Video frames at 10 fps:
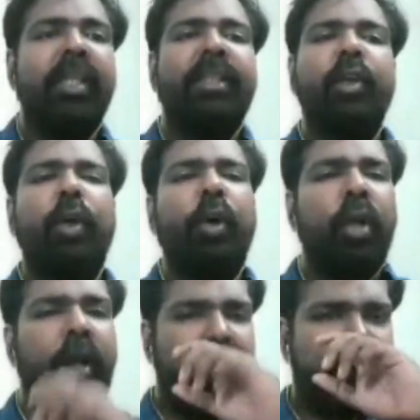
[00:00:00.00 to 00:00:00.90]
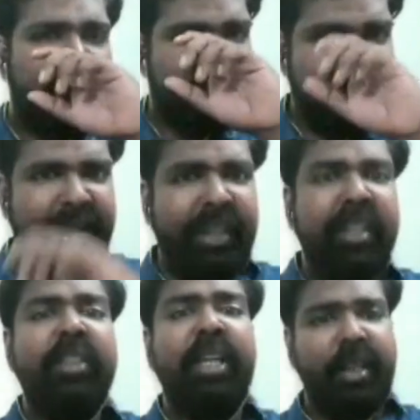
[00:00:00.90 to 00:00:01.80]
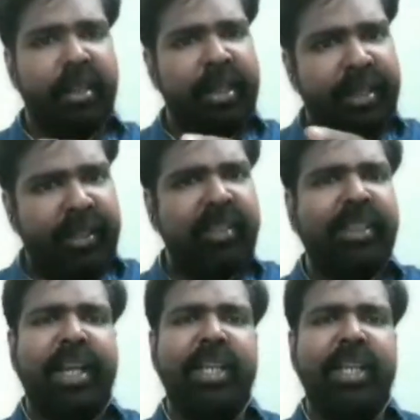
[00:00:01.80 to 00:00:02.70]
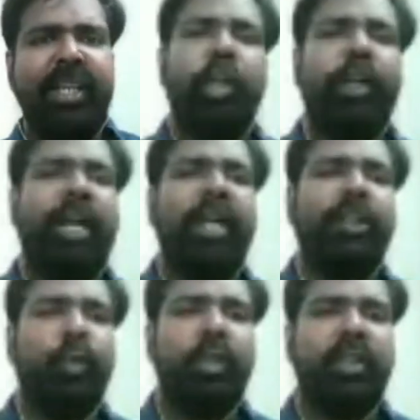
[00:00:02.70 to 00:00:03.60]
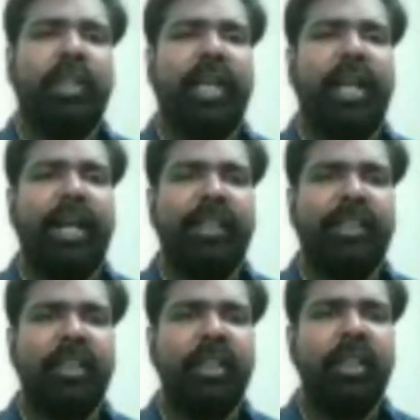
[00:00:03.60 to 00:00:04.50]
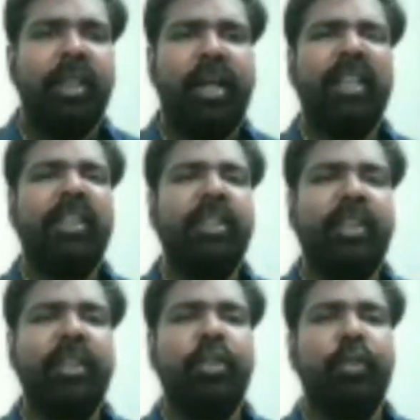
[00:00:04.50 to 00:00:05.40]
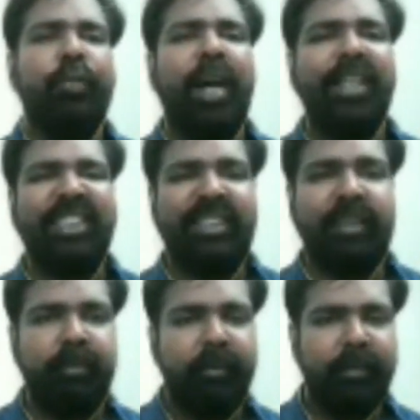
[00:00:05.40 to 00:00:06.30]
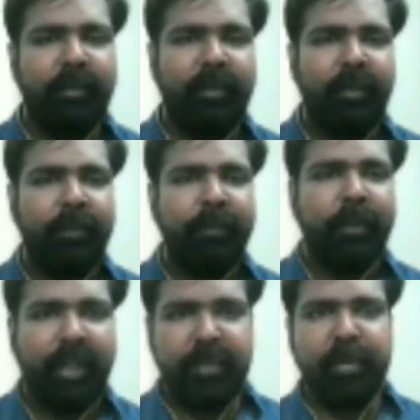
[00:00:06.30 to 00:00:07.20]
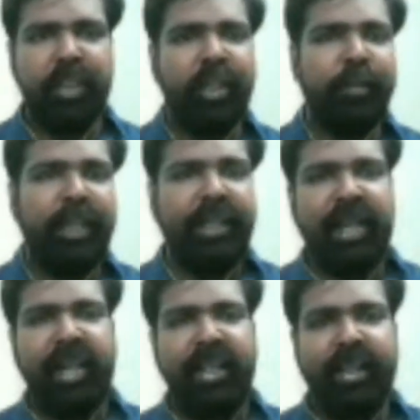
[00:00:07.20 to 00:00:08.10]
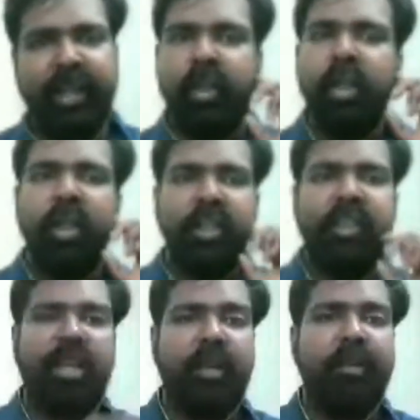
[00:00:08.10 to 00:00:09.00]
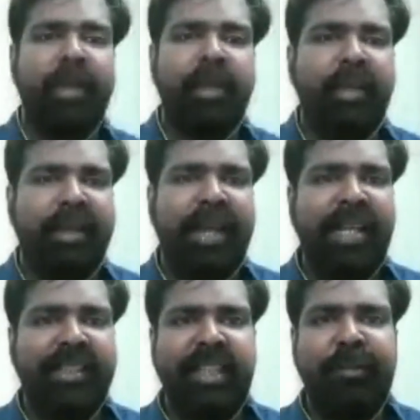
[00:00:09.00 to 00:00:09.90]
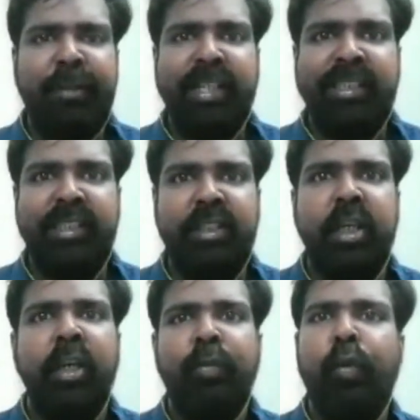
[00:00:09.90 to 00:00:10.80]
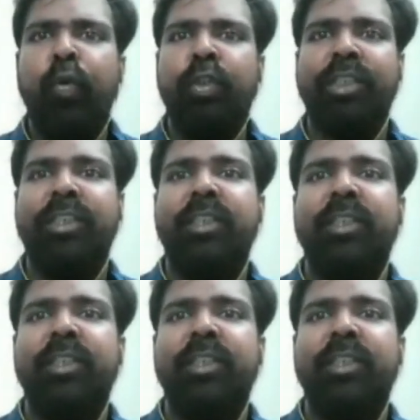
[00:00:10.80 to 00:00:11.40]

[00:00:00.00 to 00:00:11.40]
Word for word: So uh, it is in this case, Gunter Grass uses it as a resistance to fascism especially of the Italian and German Nazi fascist forces.